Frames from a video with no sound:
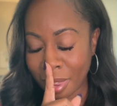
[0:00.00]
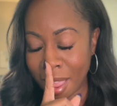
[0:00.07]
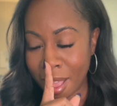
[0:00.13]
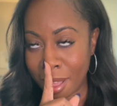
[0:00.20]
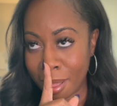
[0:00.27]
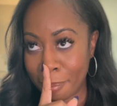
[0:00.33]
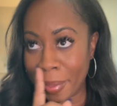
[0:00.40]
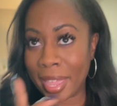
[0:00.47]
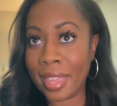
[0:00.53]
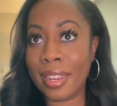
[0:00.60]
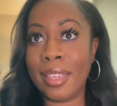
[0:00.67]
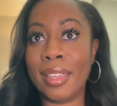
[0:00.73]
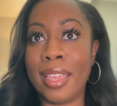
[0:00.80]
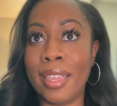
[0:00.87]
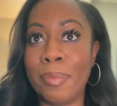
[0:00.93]

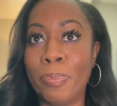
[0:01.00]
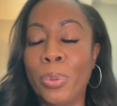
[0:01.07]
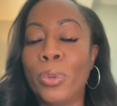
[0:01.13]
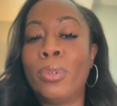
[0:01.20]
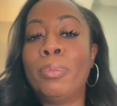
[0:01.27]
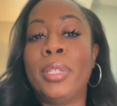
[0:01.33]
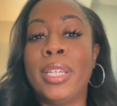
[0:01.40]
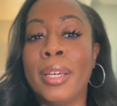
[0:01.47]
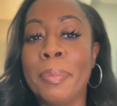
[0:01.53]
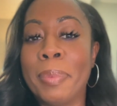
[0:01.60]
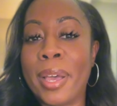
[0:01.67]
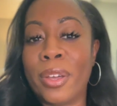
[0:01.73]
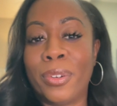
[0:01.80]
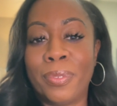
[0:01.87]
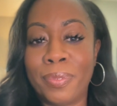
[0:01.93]
And it pulled me up
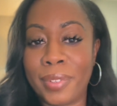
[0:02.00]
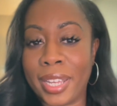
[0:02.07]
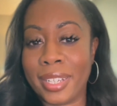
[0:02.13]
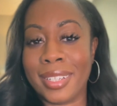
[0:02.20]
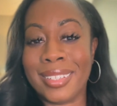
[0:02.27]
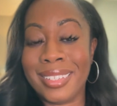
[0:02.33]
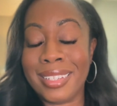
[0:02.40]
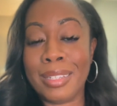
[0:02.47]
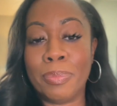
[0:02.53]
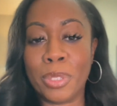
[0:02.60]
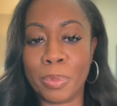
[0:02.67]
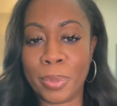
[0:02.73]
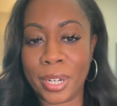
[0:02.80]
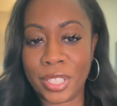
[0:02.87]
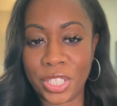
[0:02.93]
out of like a deep
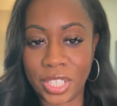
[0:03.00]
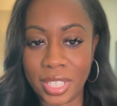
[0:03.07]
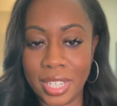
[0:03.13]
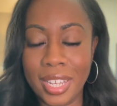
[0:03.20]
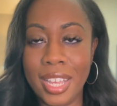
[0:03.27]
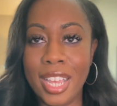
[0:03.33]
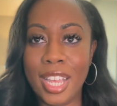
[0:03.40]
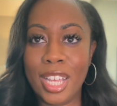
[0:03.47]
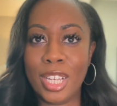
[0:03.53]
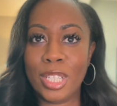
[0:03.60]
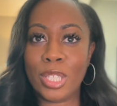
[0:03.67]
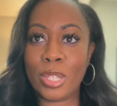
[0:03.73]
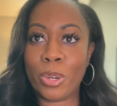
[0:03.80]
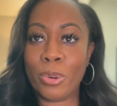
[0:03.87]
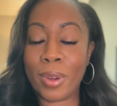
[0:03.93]
depression.
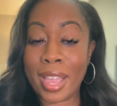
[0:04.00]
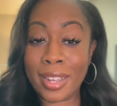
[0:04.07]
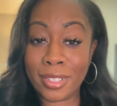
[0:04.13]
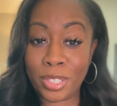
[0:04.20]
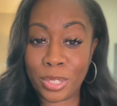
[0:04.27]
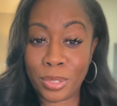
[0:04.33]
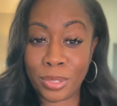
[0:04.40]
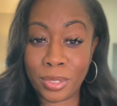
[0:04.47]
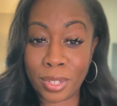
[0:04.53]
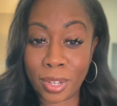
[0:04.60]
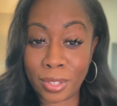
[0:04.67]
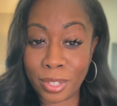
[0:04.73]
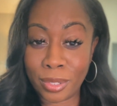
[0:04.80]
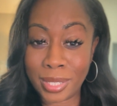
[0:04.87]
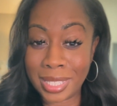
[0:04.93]
So gratitude,
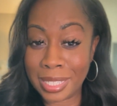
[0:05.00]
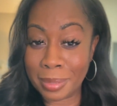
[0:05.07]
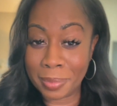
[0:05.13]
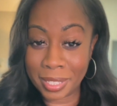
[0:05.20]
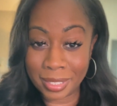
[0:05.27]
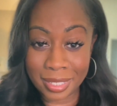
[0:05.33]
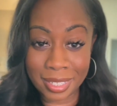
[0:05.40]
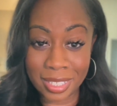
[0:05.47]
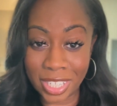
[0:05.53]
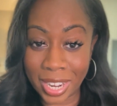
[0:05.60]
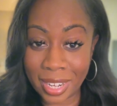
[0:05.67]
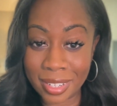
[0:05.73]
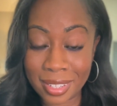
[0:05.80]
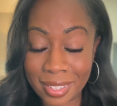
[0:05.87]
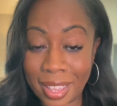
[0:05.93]
although it seems
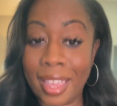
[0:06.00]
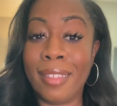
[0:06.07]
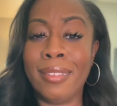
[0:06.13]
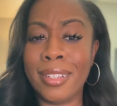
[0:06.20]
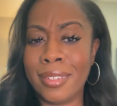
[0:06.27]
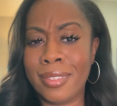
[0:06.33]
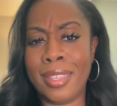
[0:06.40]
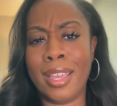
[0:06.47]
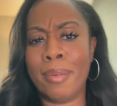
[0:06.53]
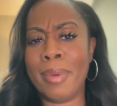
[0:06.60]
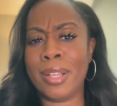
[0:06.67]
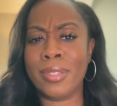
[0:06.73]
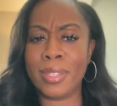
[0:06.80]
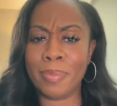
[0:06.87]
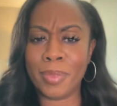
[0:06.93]
cliche to say, just think
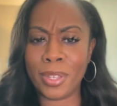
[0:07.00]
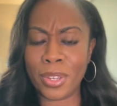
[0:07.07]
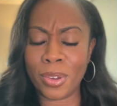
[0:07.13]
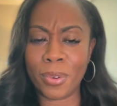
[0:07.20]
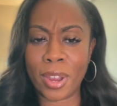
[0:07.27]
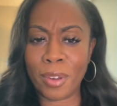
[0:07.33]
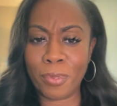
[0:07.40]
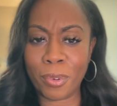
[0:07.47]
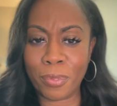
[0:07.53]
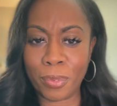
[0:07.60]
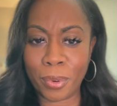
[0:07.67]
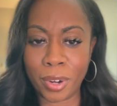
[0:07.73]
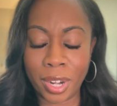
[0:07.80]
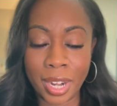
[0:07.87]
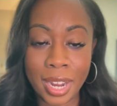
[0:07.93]
about something you're grateful
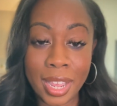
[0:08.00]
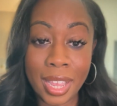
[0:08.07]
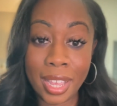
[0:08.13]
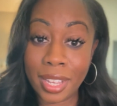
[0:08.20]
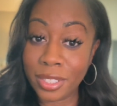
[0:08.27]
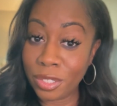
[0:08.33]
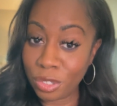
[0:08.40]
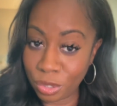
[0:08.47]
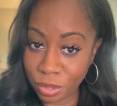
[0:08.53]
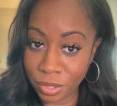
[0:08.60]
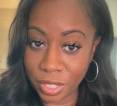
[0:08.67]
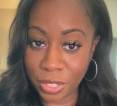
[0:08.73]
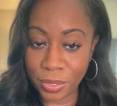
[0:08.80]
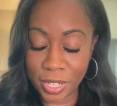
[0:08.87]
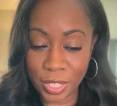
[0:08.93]
for, is
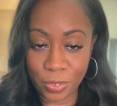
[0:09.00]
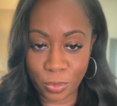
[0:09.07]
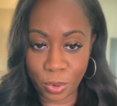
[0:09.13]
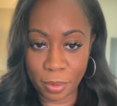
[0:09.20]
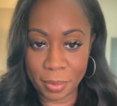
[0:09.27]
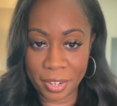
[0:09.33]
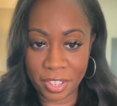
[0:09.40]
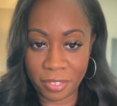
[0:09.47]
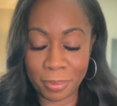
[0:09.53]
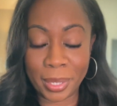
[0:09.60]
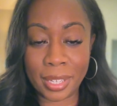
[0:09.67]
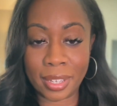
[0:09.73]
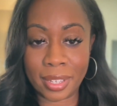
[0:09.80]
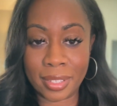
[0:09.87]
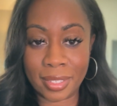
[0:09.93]
truly transformative
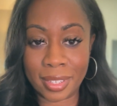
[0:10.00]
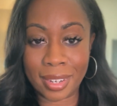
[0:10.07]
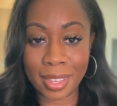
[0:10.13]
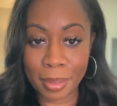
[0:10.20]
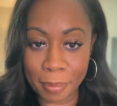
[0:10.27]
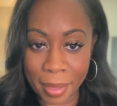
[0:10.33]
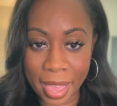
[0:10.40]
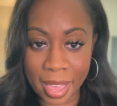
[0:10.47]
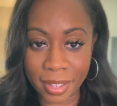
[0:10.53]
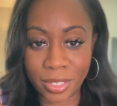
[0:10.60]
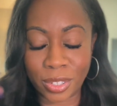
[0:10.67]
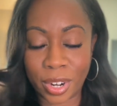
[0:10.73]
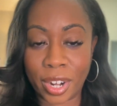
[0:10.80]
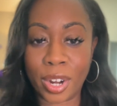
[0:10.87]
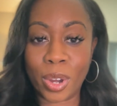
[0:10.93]
because it
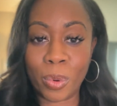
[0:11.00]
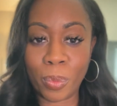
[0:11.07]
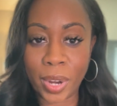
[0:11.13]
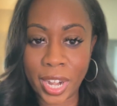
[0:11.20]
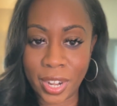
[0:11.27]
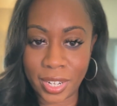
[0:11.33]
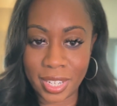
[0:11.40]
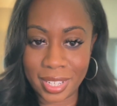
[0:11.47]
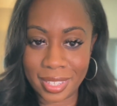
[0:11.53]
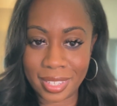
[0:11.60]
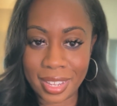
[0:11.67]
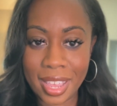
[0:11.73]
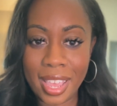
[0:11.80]
impacts our awareness.